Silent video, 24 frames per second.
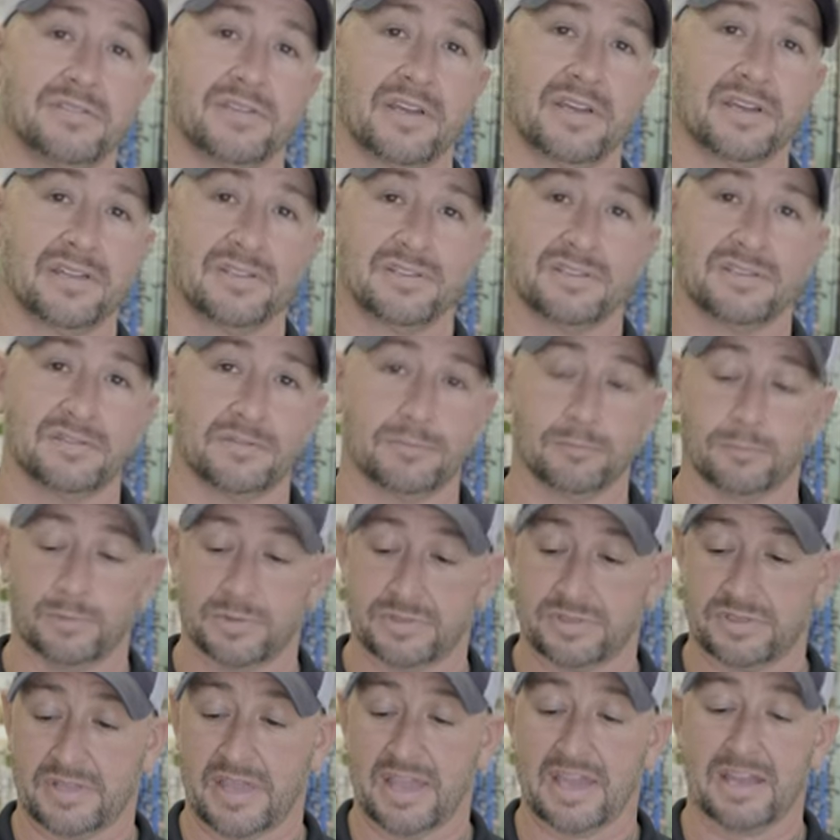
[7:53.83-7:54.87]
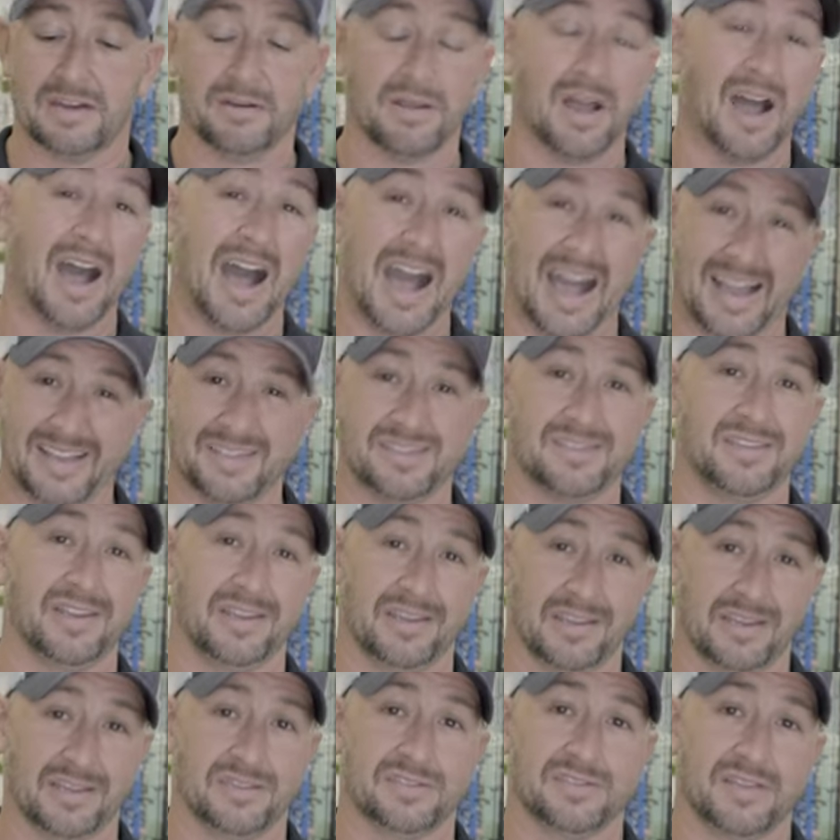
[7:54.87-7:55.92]
that can withstand high
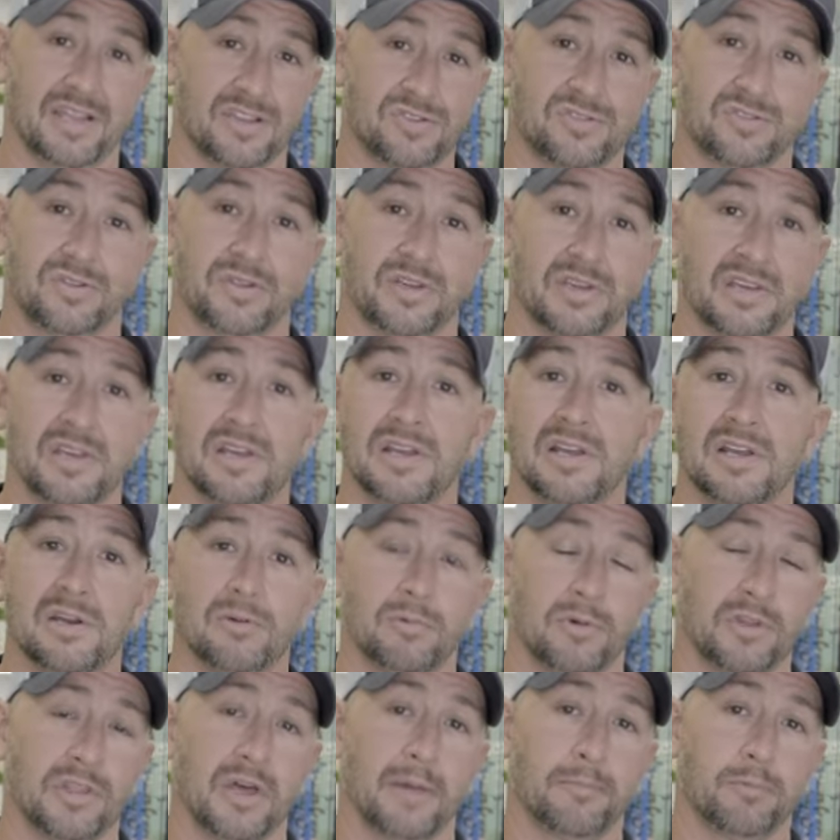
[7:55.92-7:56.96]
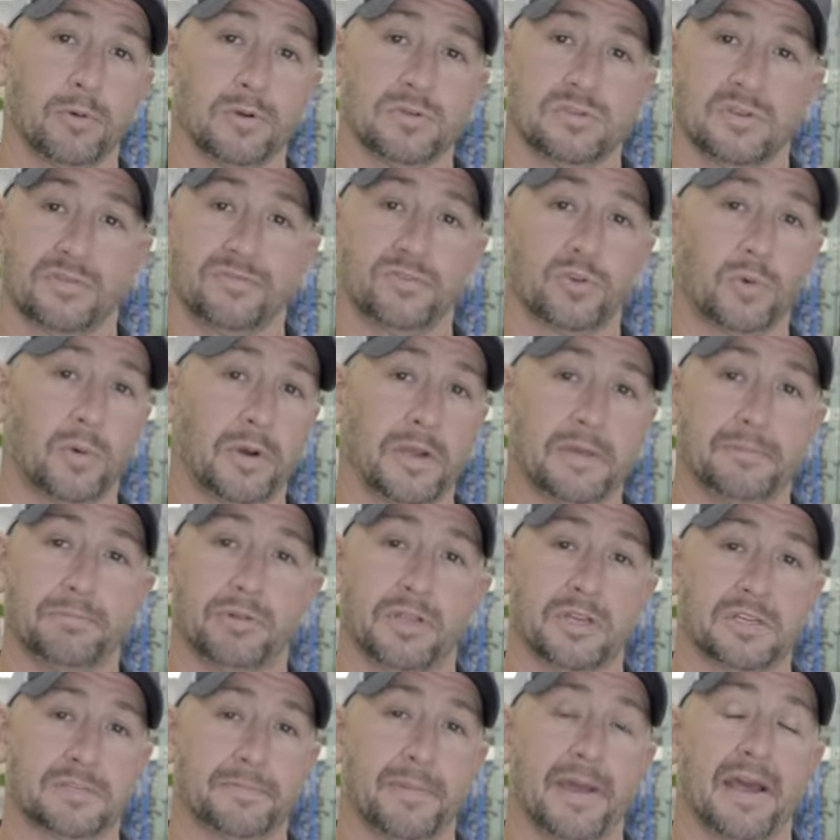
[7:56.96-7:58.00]
sticking essentially with upwards of twenty
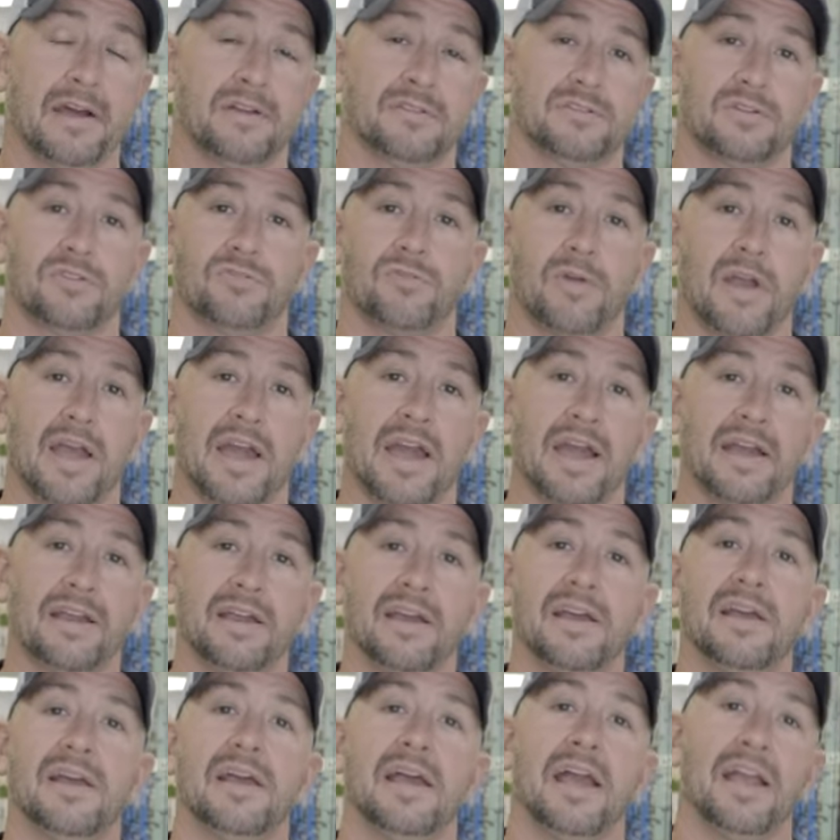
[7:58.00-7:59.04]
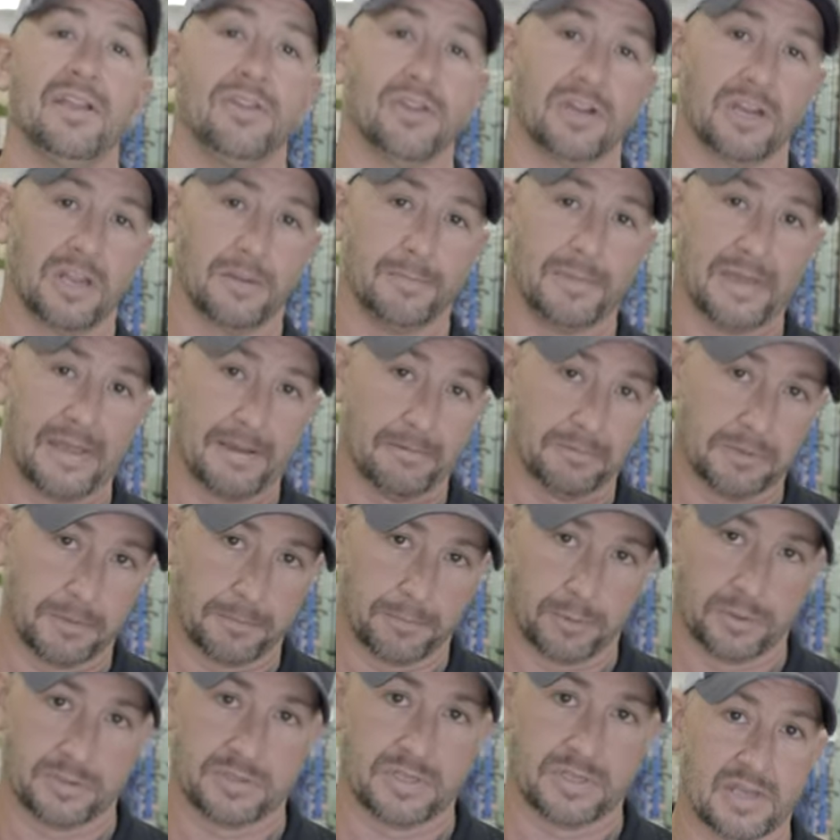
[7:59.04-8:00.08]
plus pounds of drag, and you're going to be able to
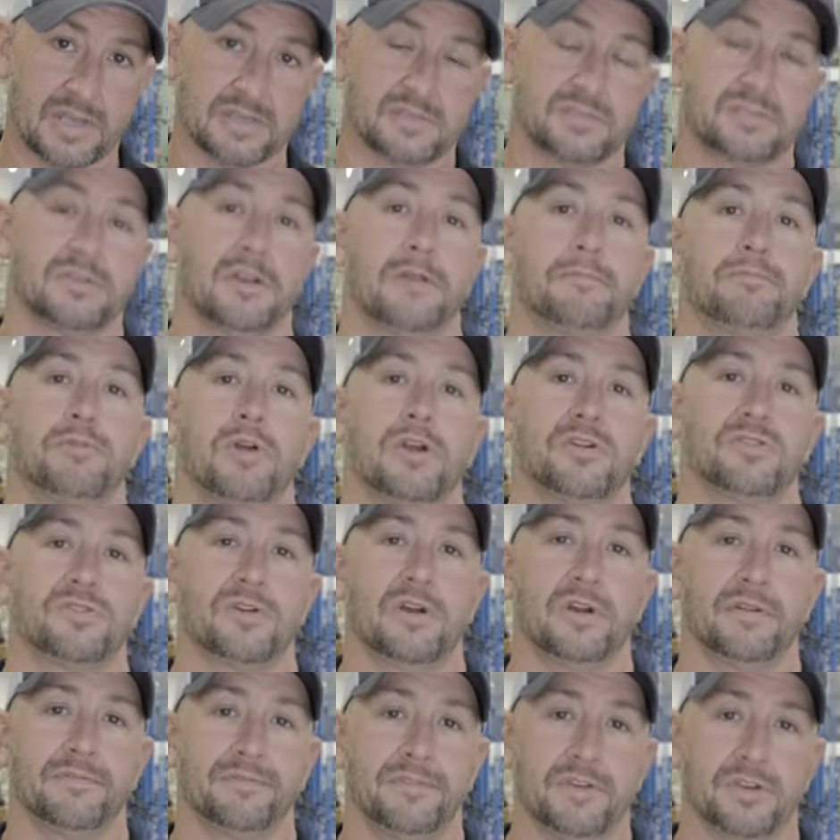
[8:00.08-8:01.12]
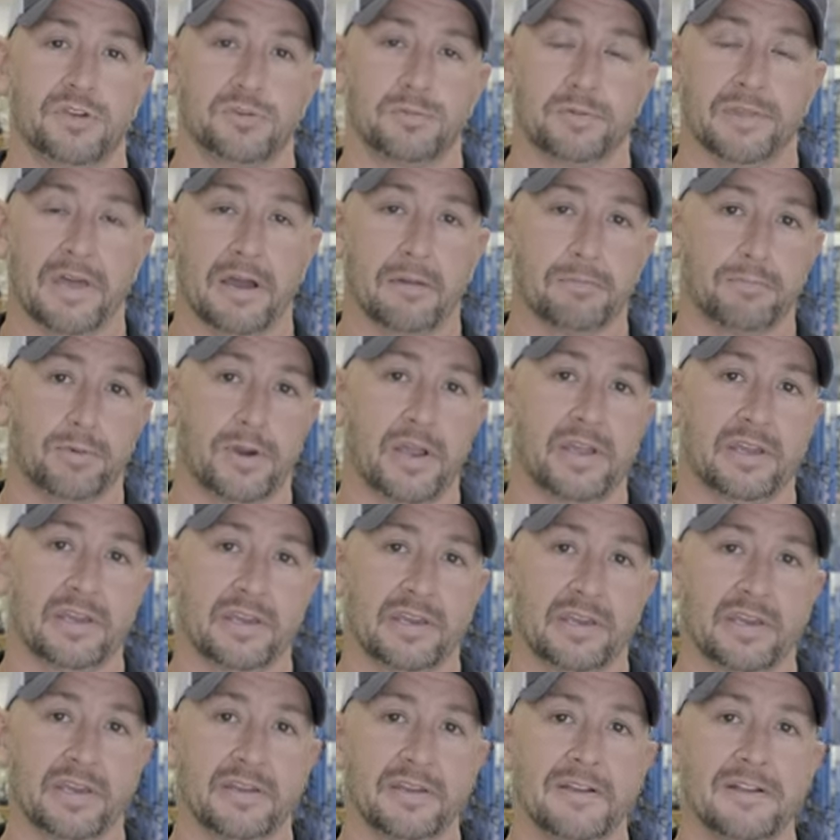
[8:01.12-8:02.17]
put necessary pressure on fish without breaking
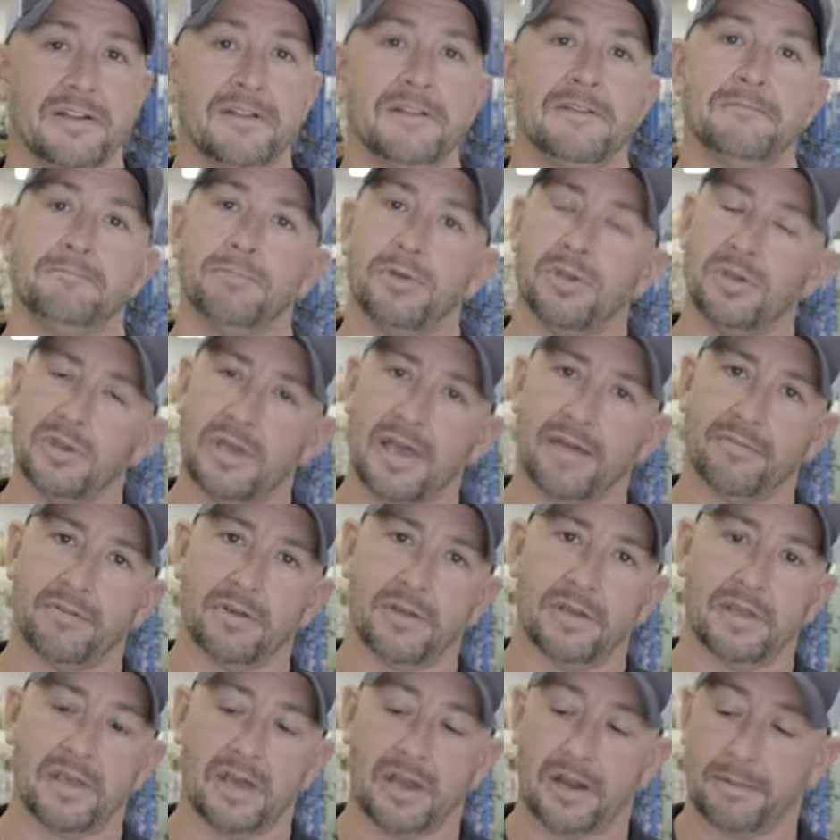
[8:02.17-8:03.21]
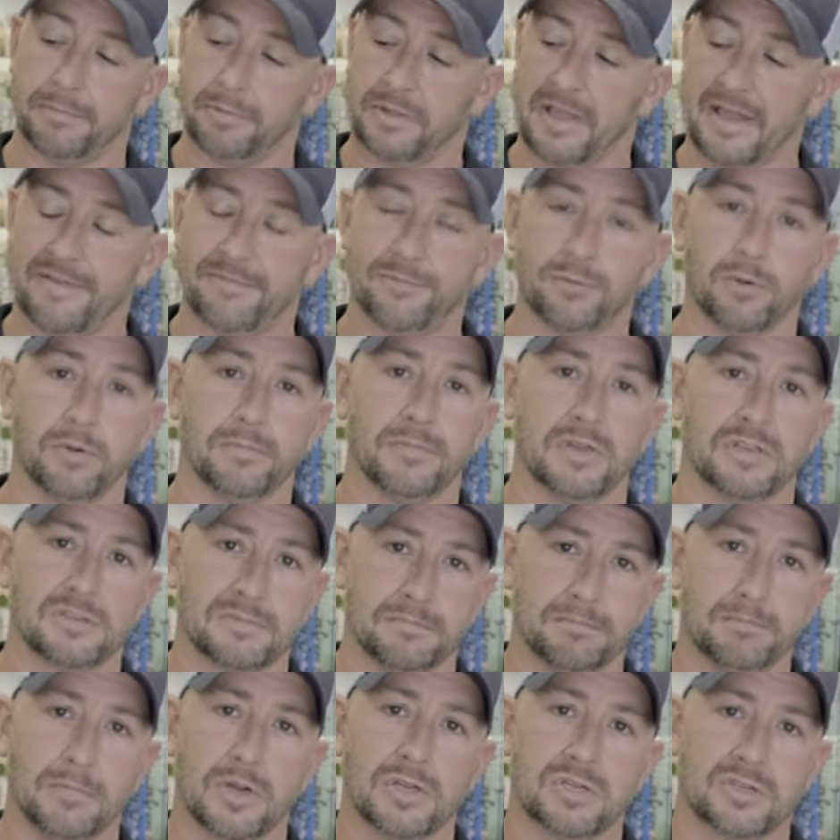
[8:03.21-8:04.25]
it, but you have it on a platform that's
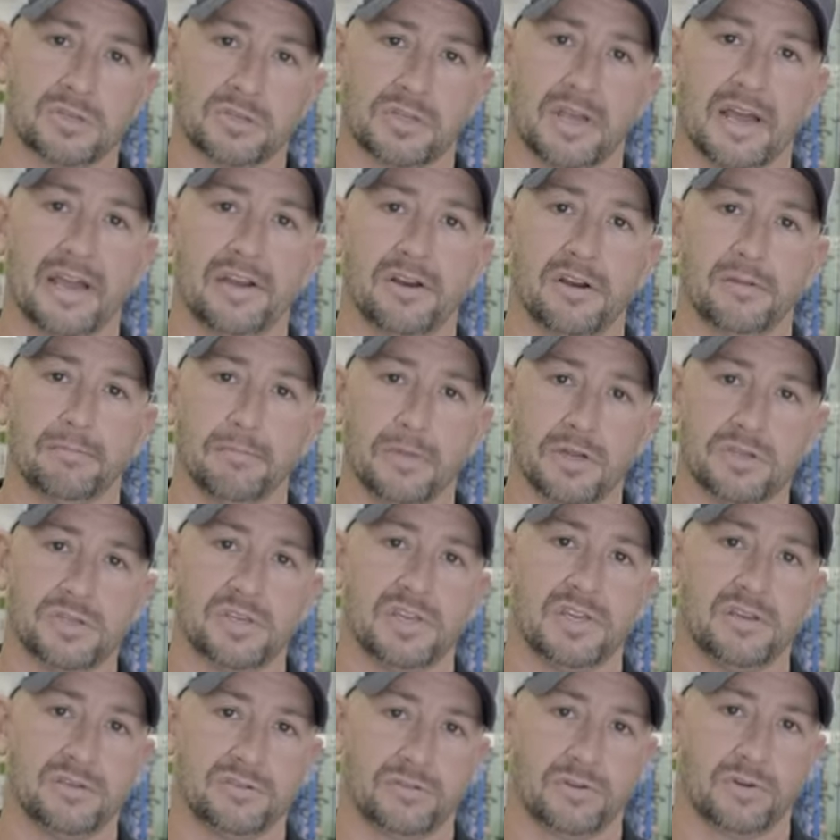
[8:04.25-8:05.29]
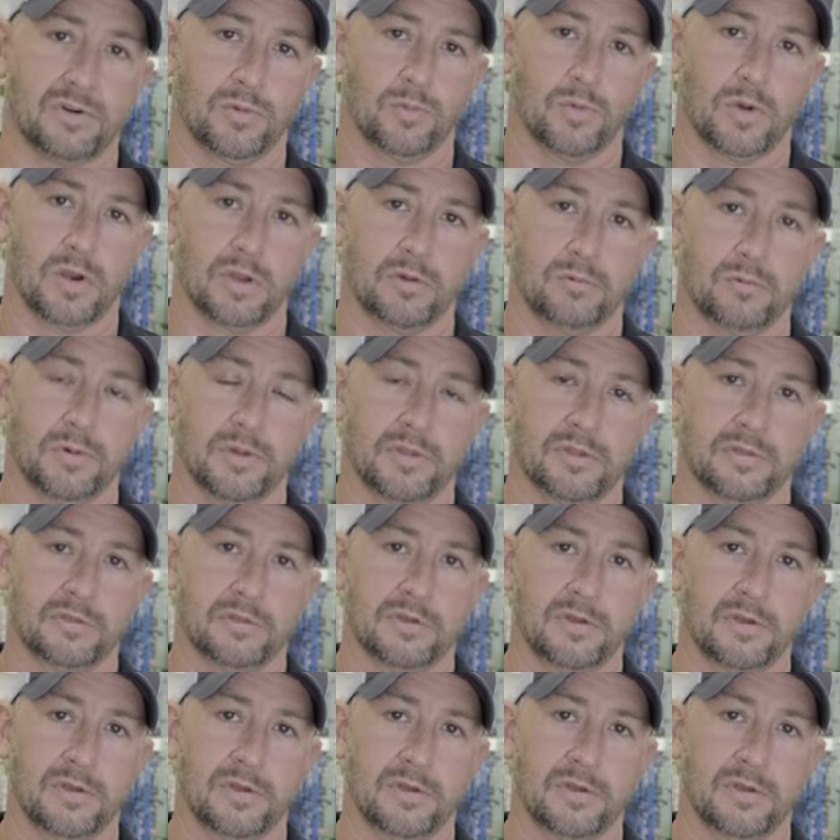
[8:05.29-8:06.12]
much lighter and much easier to work with.